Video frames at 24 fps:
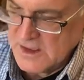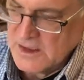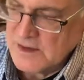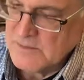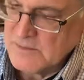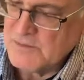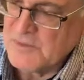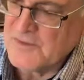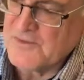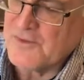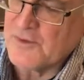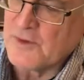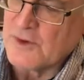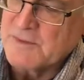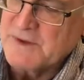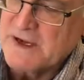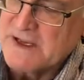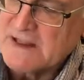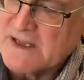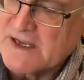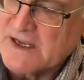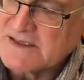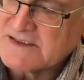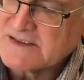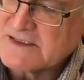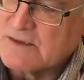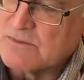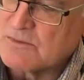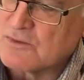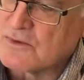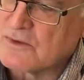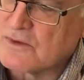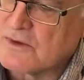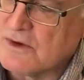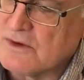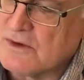Before me, like some
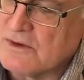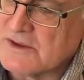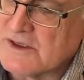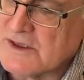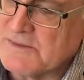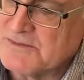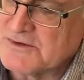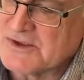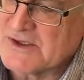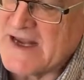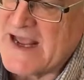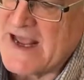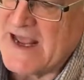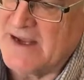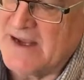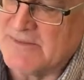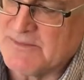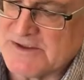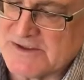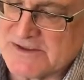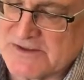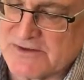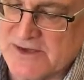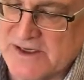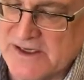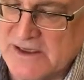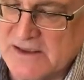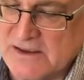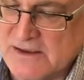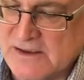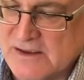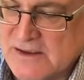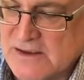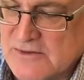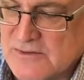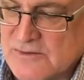rolled up tapestry,
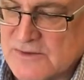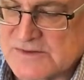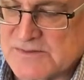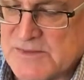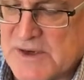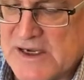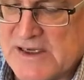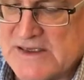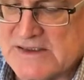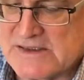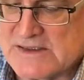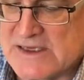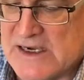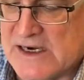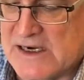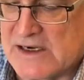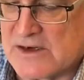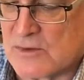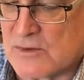was my entire